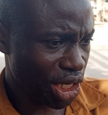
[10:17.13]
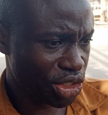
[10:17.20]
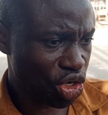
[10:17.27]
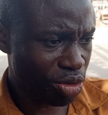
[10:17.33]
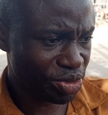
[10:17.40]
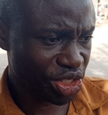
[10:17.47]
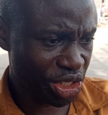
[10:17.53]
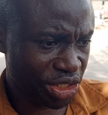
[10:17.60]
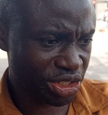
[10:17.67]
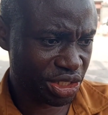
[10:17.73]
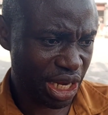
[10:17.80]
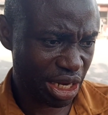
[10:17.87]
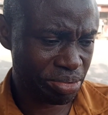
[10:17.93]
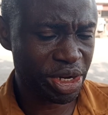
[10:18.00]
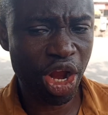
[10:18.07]
some
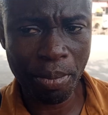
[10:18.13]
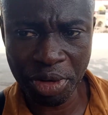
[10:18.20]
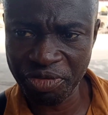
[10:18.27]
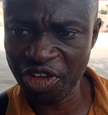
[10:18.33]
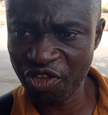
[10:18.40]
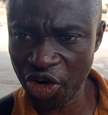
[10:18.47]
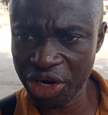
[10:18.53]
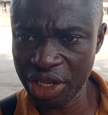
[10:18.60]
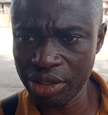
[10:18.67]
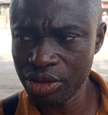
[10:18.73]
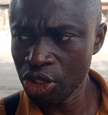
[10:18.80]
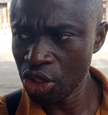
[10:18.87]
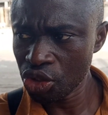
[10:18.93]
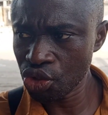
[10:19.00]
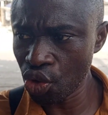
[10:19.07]
things that may not be
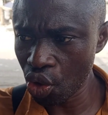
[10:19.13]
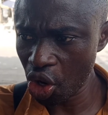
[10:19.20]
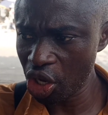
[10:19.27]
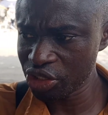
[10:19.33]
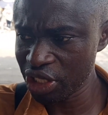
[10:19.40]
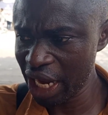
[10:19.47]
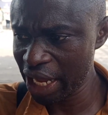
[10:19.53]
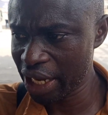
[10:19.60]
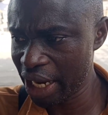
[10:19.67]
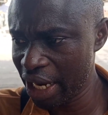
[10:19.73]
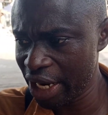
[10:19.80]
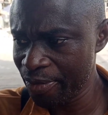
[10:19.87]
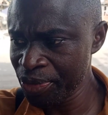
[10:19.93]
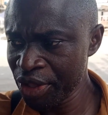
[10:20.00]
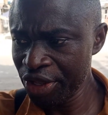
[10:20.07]
favoring to us, like
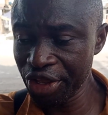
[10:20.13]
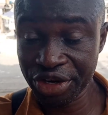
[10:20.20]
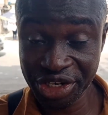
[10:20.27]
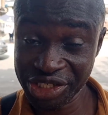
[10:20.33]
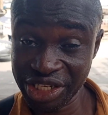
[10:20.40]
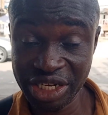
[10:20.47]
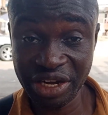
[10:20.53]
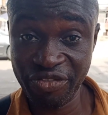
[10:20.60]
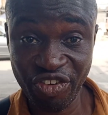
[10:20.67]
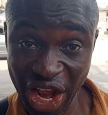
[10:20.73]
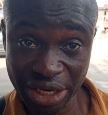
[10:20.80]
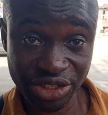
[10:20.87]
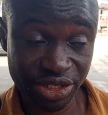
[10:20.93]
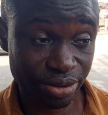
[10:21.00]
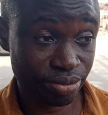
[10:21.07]
increasing the
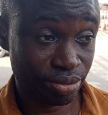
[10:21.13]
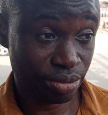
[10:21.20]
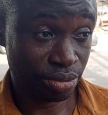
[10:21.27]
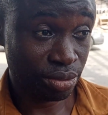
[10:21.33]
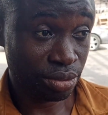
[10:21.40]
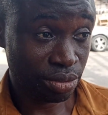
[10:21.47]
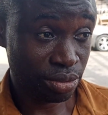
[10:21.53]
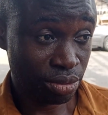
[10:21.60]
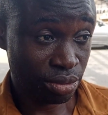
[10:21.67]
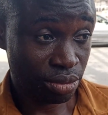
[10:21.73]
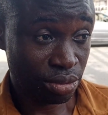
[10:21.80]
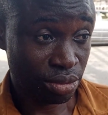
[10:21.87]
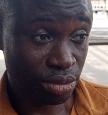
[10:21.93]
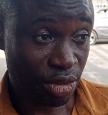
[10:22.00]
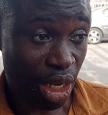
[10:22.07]
fat.
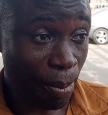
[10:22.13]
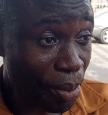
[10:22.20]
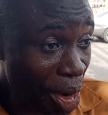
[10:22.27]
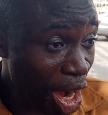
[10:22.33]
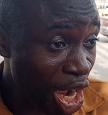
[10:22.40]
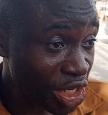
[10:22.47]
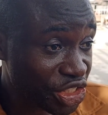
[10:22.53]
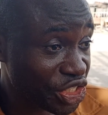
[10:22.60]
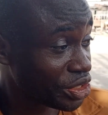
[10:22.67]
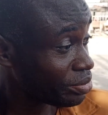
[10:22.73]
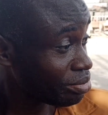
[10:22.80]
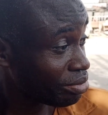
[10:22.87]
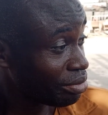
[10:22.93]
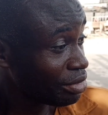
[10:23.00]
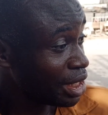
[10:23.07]
But
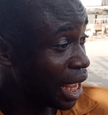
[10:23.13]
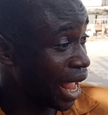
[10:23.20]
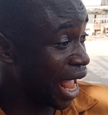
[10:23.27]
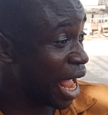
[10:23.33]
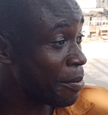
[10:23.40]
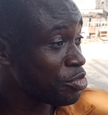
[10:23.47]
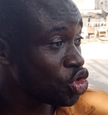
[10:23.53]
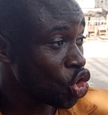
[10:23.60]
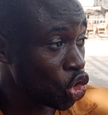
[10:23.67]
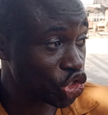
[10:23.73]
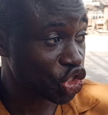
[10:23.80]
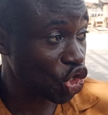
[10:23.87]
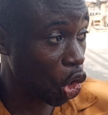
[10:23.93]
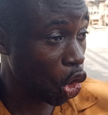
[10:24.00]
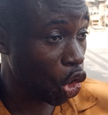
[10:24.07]
I'm
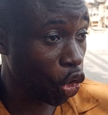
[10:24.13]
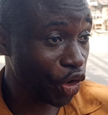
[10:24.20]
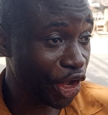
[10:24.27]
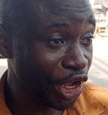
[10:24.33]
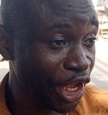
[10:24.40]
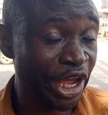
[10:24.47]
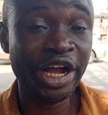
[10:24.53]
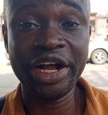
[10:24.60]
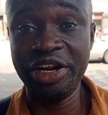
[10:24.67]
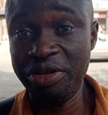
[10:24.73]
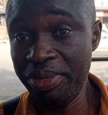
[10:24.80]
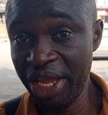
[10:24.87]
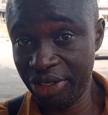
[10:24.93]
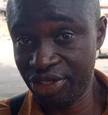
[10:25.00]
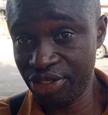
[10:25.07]
used to
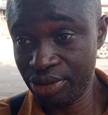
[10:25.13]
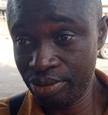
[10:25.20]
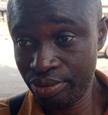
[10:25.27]
increment